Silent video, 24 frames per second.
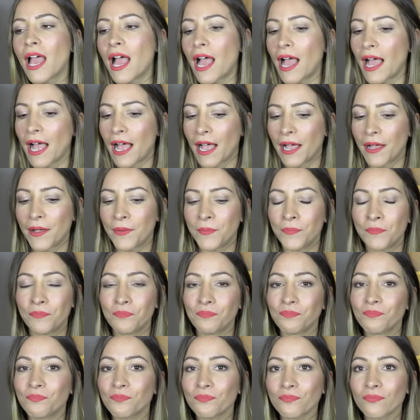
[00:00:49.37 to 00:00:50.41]

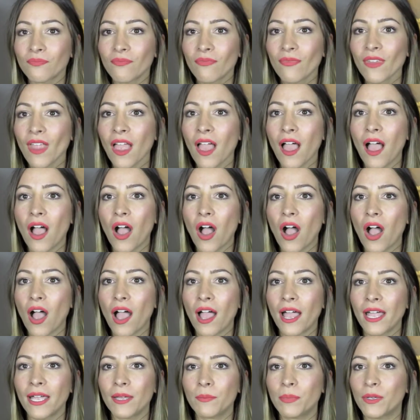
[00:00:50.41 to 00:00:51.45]
Um,
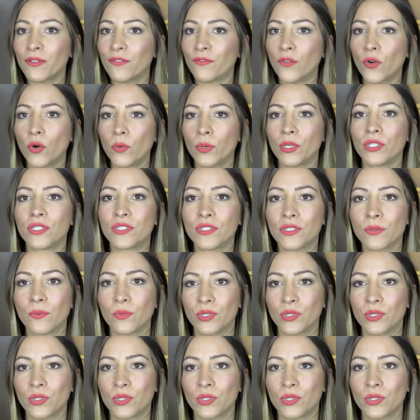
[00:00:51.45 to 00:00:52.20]
I before was,